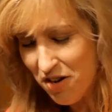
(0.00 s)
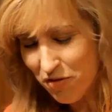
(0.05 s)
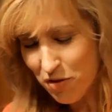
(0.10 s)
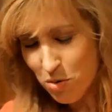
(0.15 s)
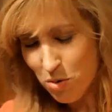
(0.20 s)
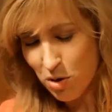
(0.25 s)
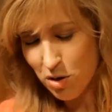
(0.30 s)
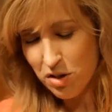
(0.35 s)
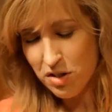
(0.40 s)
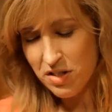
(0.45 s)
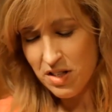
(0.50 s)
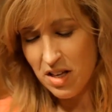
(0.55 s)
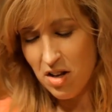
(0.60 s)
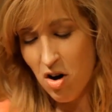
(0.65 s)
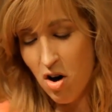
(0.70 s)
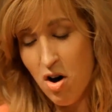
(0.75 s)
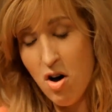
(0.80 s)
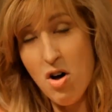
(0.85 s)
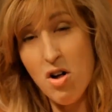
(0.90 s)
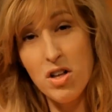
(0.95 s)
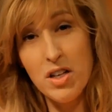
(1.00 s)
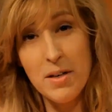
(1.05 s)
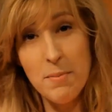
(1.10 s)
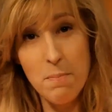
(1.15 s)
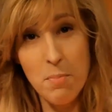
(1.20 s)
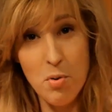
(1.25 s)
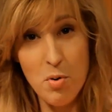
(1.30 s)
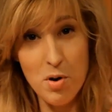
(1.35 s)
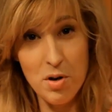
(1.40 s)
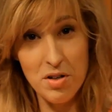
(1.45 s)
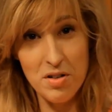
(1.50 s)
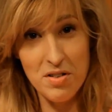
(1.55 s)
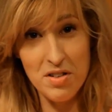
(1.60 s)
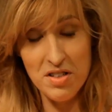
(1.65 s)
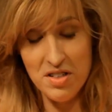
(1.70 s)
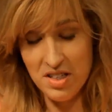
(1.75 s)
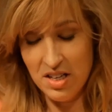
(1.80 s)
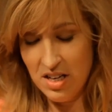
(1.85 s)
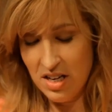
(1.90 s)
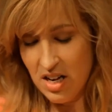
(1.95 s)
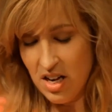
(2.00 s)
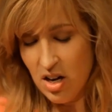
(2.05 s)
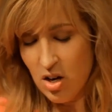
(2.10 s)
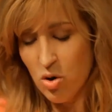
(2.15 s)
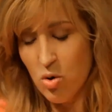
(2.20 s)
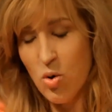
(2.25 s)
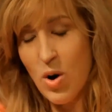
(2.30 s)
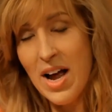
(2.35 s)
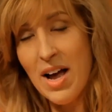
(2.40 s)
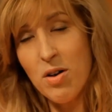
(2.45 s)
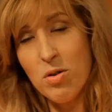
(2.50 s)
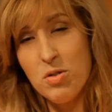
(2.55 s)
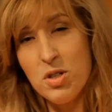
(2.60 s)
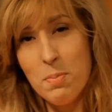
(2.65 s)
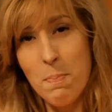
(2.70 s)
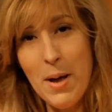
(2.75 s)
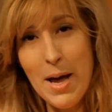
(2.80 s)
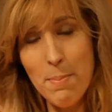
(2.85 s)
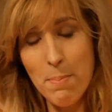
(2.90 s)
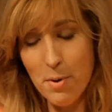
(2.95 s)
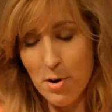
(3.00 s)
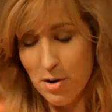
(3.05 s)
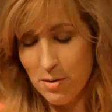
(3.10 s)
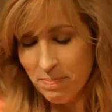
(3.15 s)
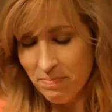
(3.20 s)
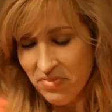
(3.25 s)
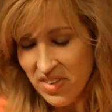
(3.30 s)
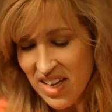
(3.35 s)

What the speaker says: of course, the all-important ground pepper.